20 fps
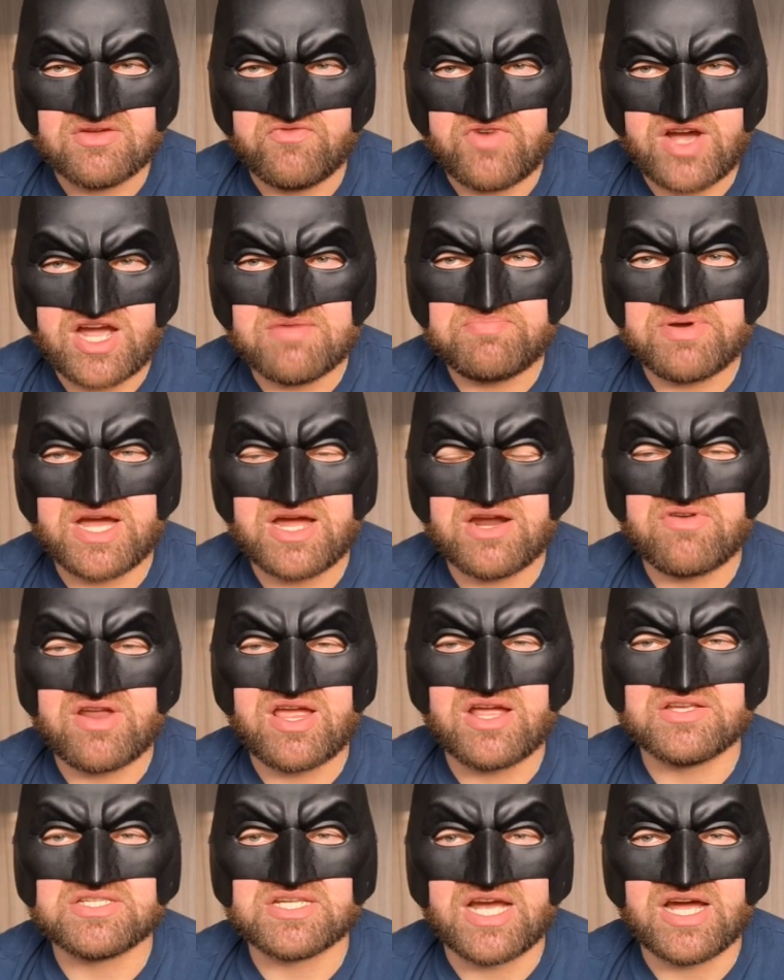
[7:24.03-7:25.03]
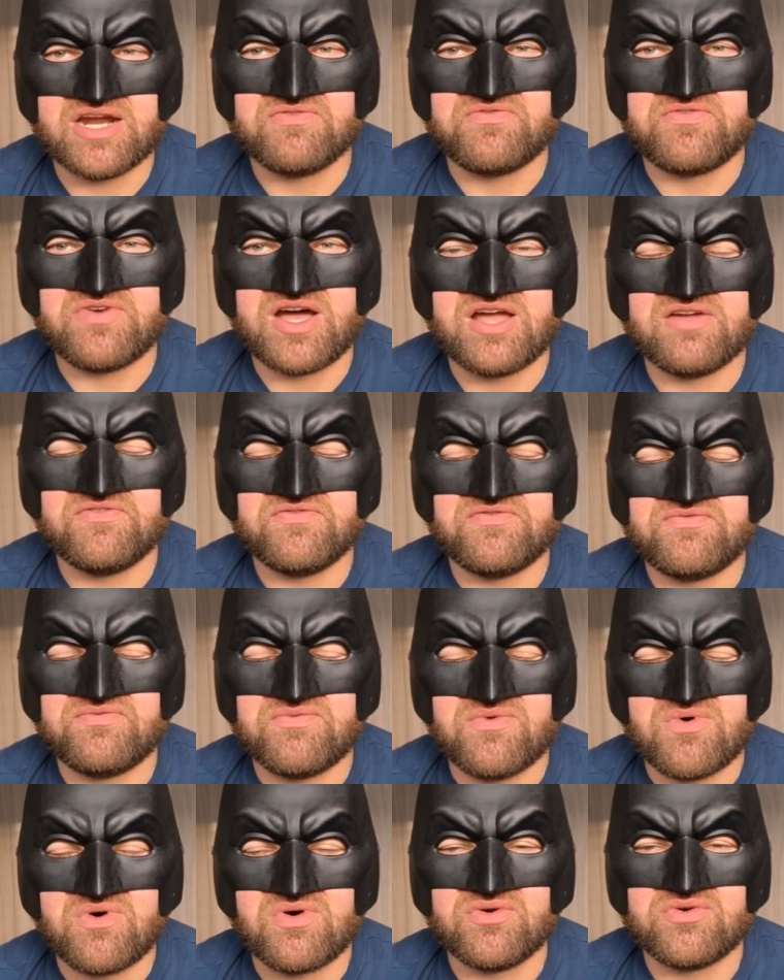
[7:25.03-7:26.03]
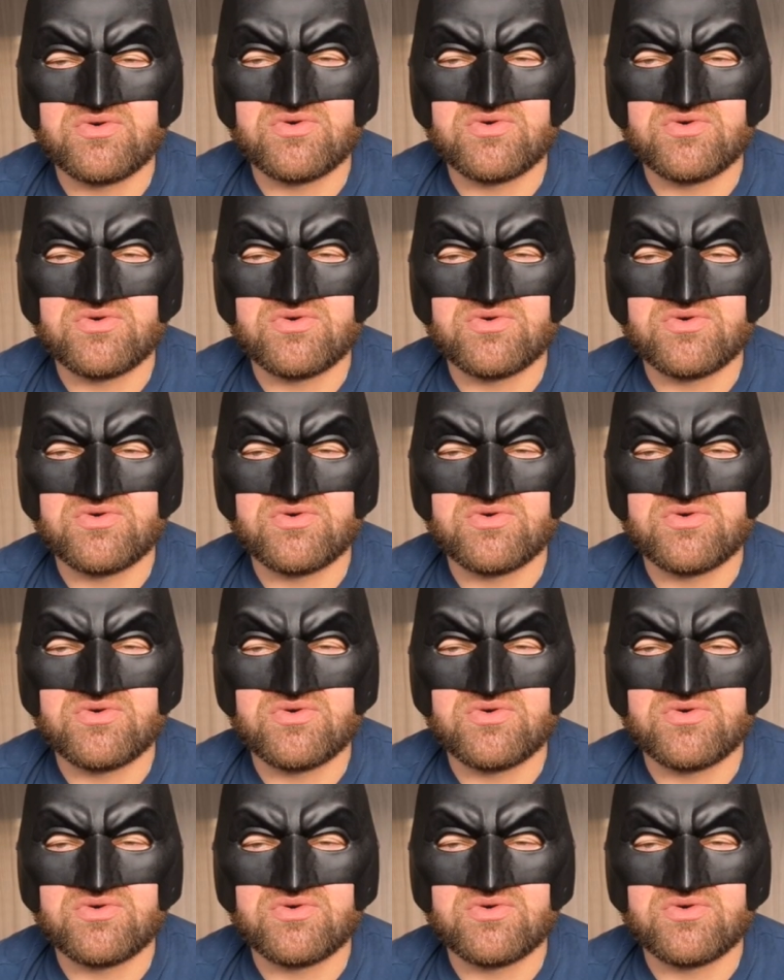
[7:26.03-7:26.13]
5 batarangs out of 5 for